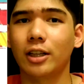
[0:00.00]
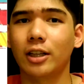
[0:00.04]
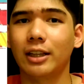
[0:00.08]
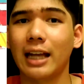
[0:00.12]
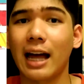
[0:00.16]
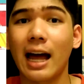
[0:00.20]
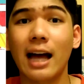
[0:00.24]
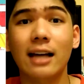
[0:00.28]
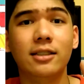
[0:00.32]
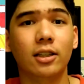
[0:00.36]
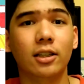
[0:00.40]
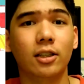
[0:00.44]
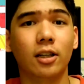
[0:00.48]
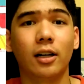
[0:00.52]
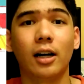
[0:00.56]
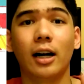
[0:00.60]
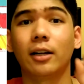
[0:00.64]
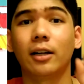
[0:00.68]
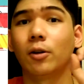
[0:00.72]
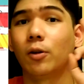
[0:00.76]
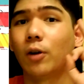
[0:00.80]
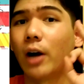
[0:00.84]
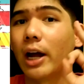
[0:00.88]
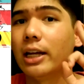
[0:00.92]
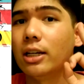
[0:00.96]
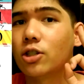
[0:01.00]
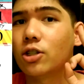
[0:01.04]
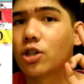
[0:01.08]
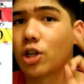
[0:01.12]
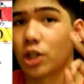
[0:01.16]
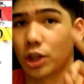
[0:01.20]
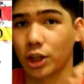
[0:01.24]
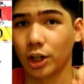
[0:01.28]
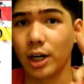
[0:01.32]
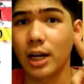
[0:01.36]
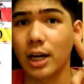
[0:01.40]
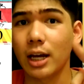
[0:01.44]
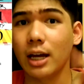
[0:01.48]
attacks that are at
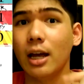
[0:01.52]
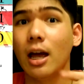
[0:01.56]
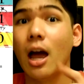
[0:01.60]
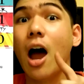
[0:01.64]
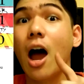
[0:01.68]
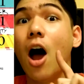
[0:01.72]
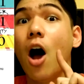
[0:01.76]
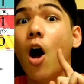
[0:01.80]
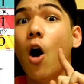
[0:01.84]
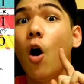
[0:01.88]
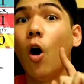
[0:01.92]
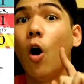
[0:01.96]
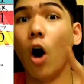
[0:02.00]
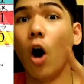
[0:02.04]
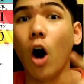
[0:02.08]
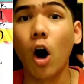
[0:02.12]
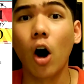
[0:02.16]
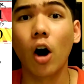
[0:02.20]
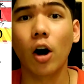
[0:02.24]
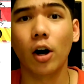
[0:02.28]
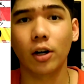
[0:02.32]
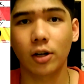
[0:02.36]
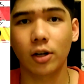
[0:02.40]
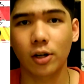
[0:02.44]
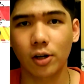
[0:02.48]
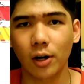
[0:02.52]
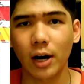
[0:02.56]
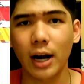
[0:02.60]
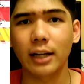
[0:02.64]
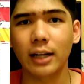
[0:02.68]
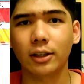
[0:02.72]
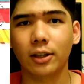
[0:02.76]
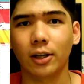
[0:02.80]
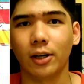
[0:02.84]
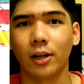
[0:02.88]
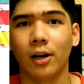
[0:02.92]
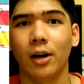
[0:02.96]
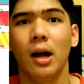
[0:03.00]
range 3 or
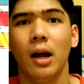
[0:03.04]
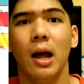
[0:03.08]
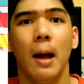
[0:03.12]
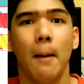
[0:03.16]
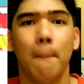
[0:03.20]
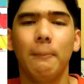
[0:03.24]
greater.